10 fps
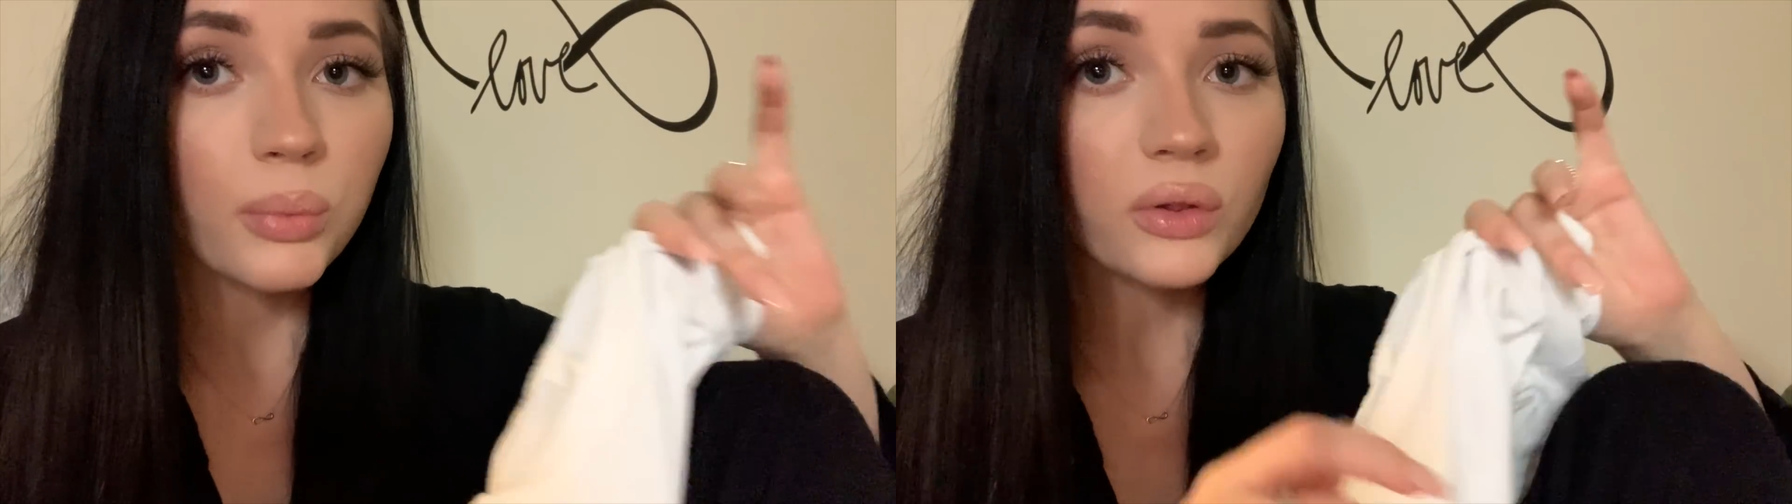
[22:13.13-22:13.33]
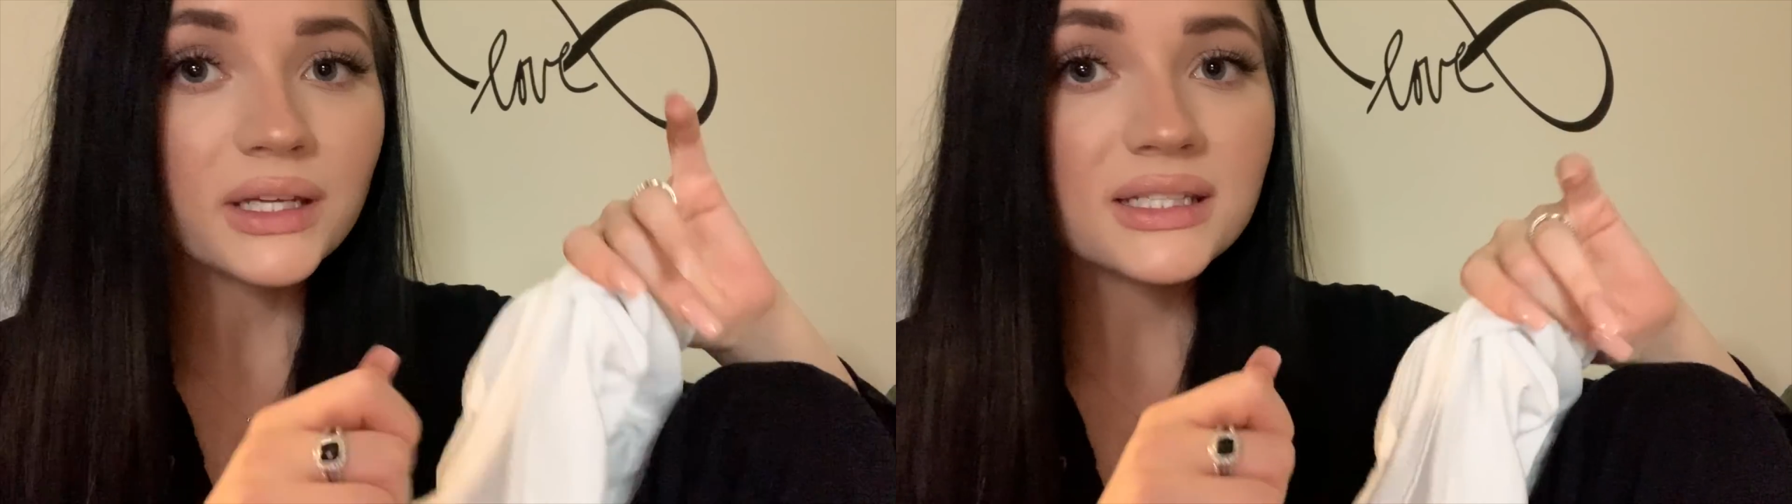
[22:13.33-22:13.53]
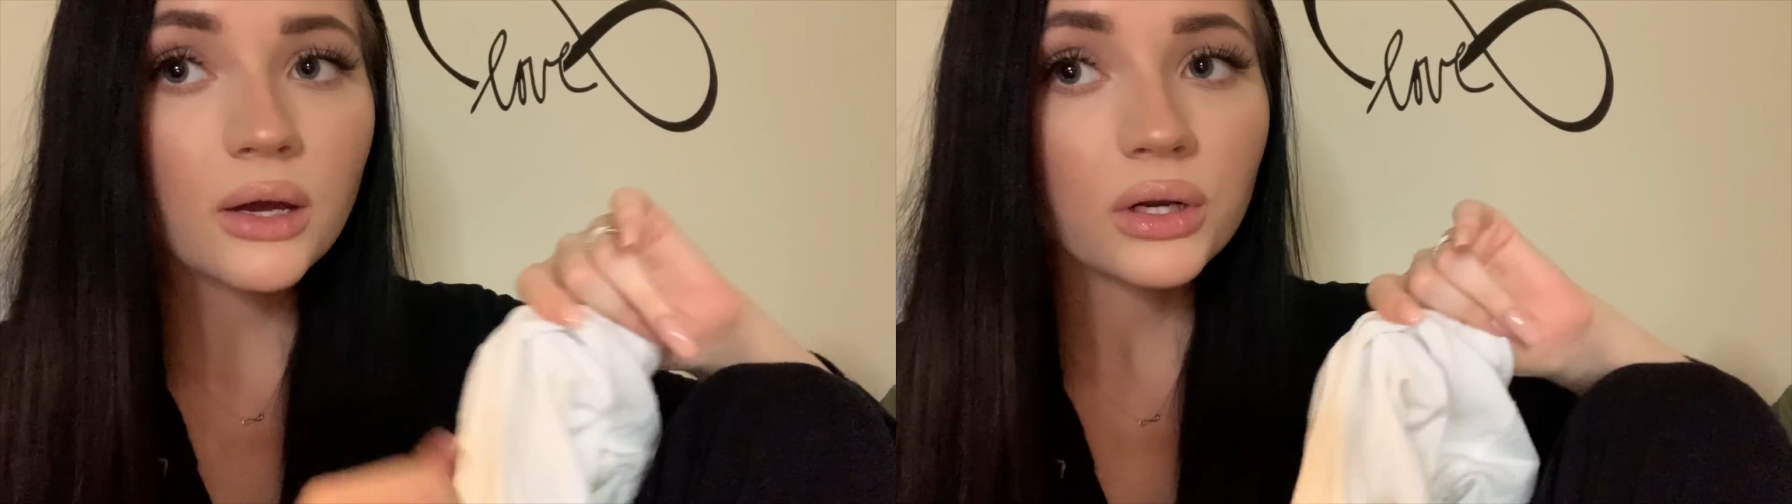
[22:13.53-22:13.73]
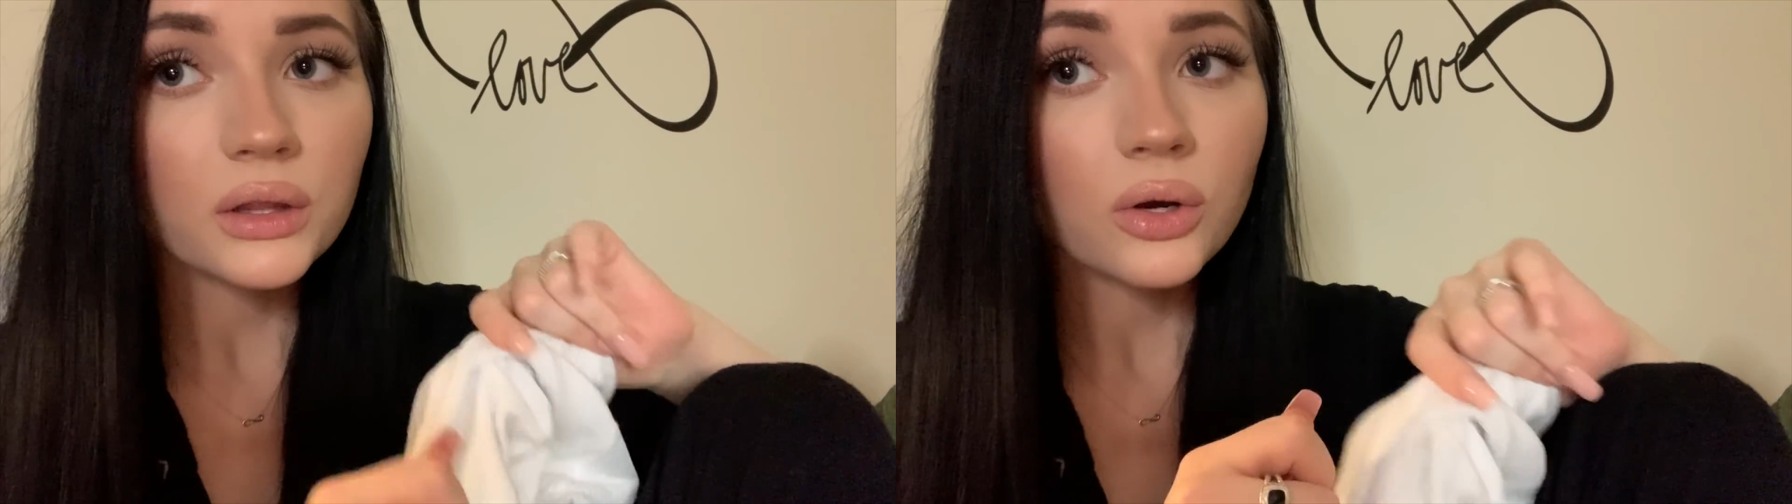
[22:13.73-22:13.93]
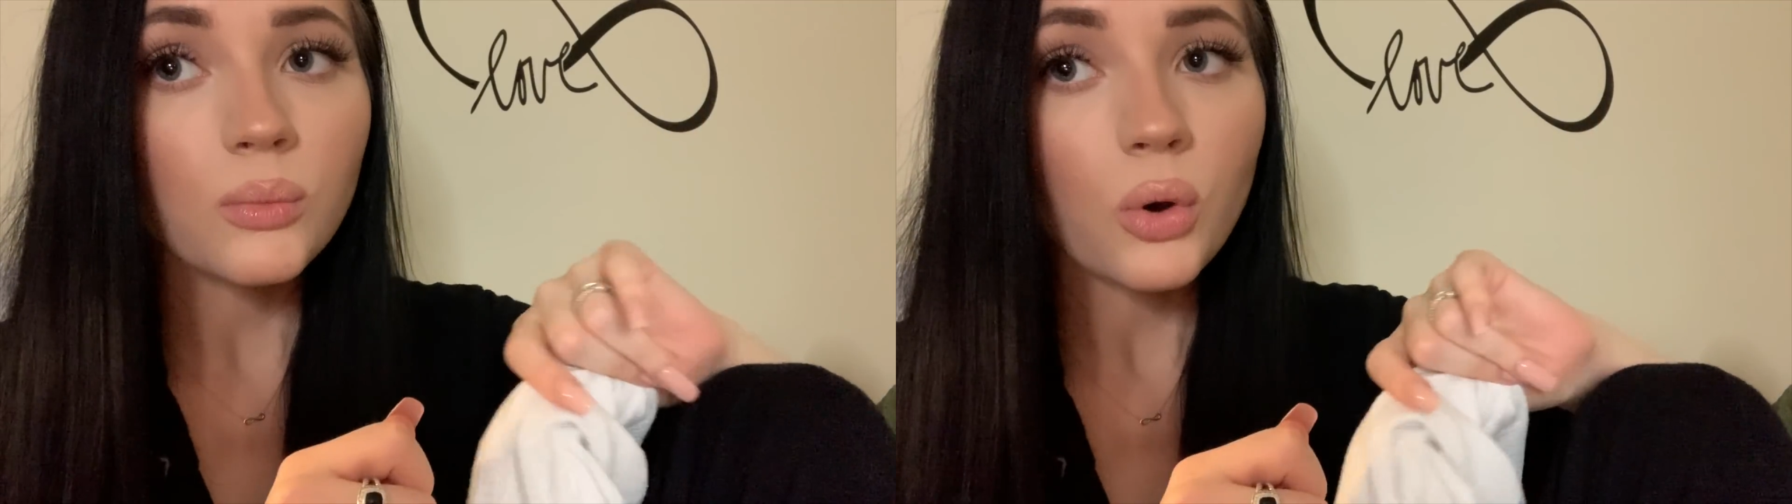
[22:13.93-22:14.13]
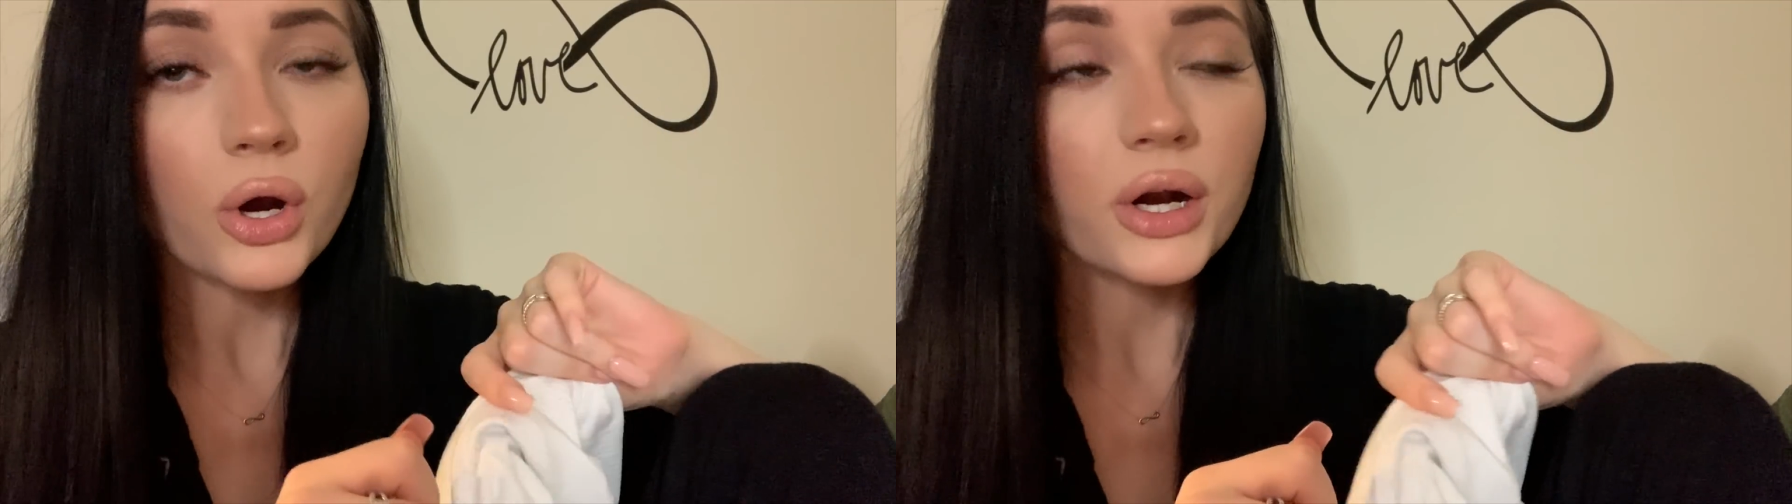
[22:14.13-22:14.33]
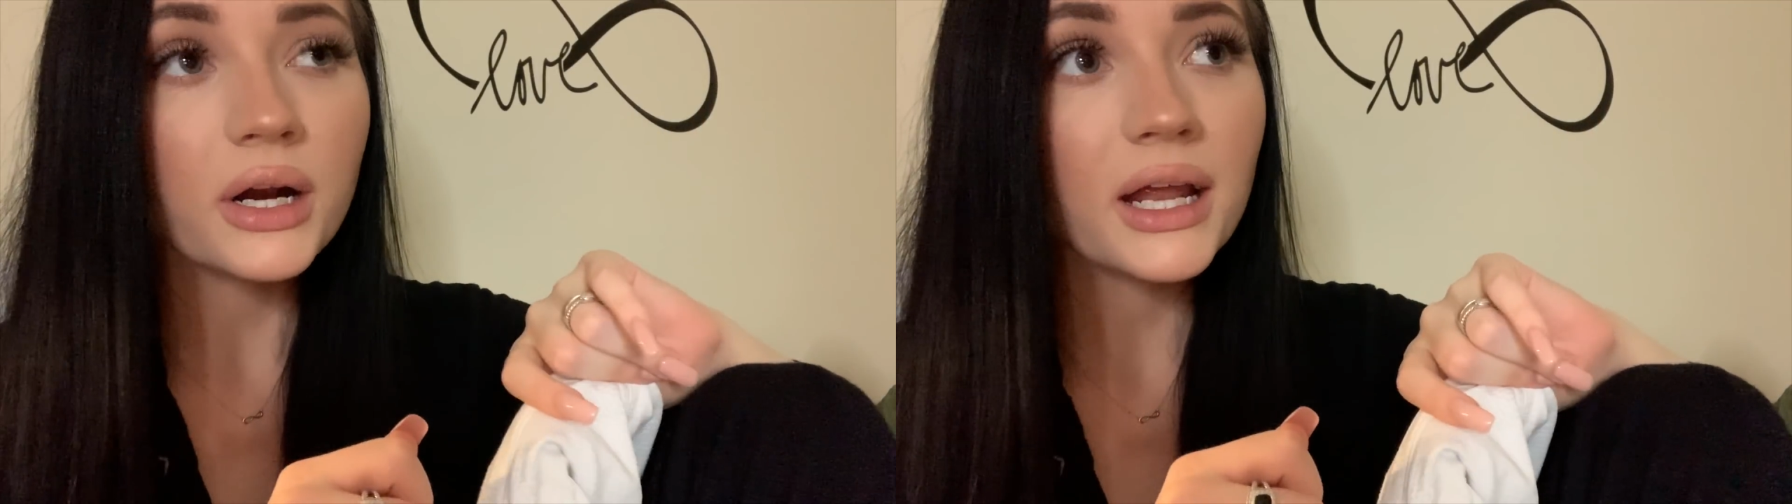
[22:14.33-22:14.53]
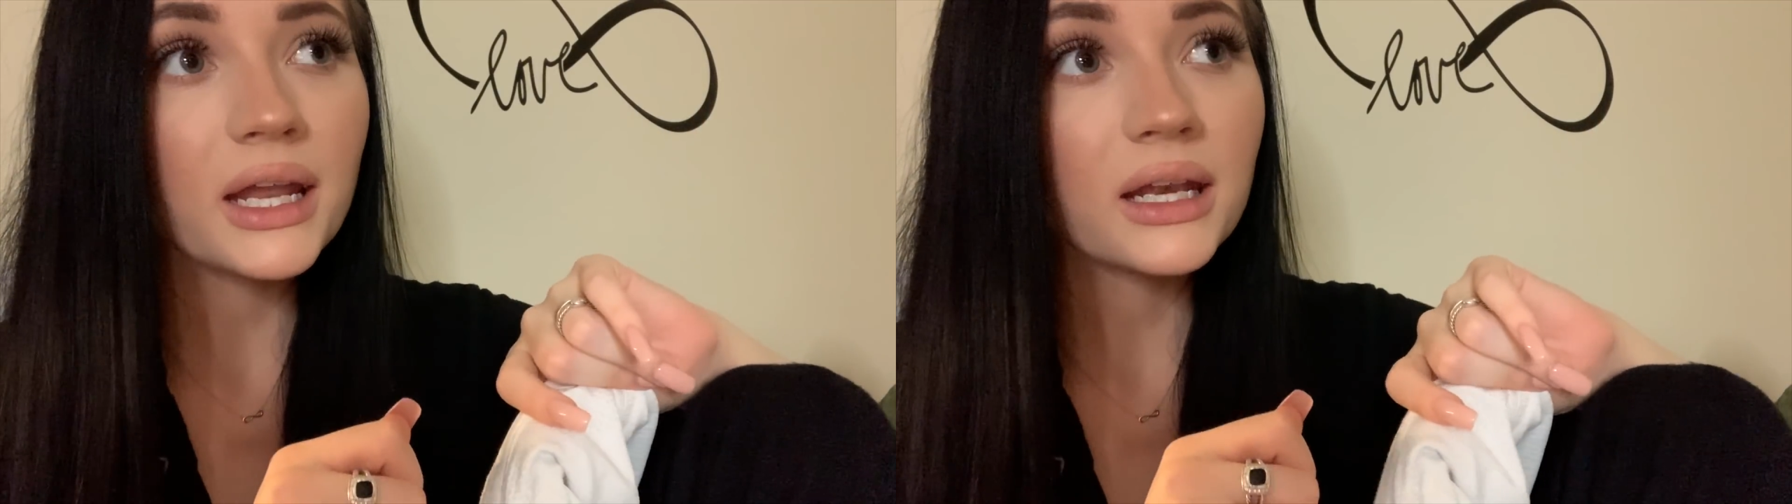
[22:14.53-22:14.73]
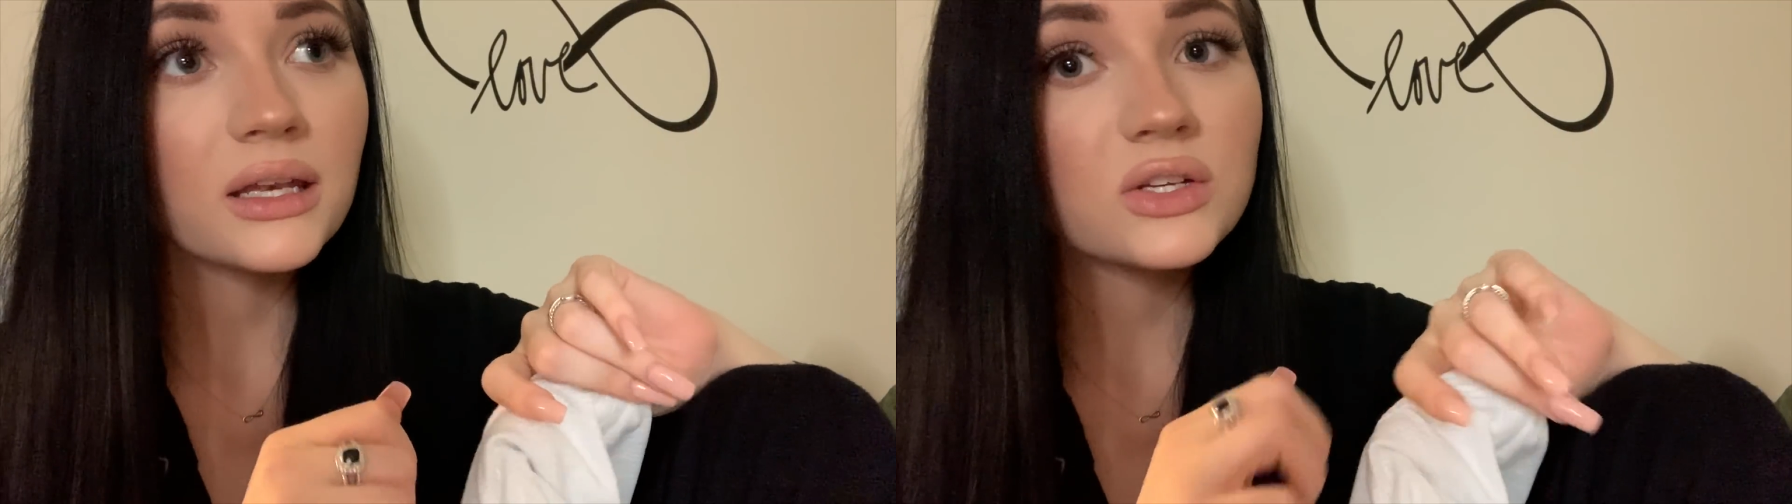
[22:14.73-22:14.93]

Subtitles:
pull it down a little more and